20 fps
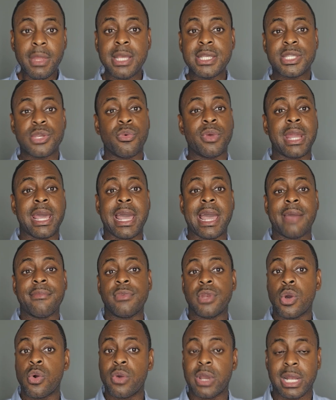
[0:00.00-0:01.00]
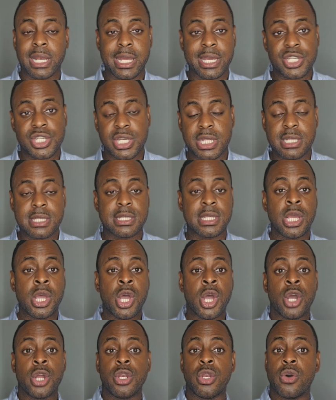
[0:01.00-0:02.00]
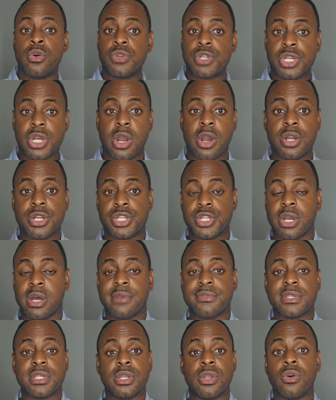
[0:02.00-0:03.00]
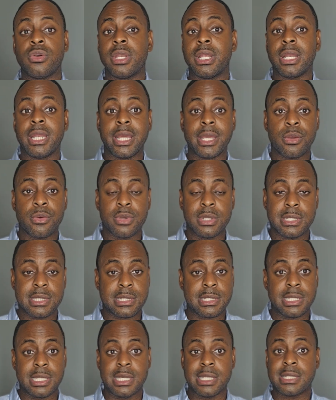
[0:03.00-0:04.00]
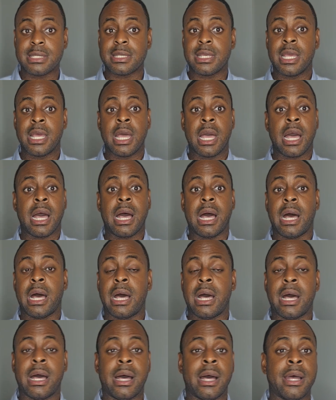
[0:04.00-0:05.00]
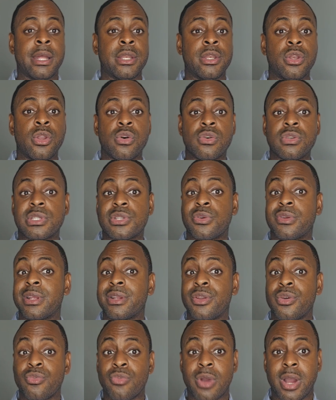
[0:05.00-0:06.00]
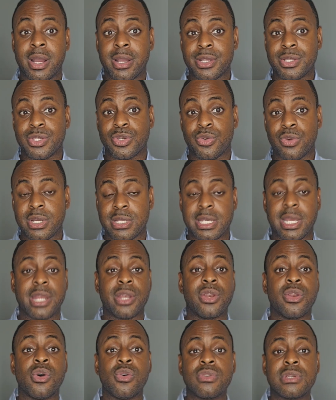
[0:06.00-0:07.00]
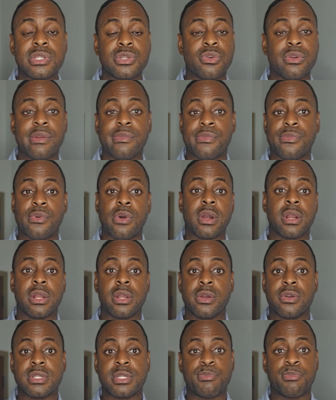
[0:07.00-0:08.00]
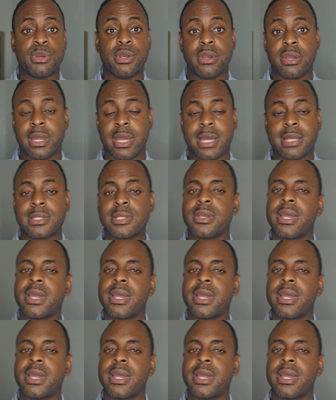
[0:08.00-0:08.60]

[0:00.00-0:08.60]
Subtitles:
So you want to have no collections, no charge-offs, no delinquencies, no sort of derogatories, and no sort of fraud alerts, period, guys.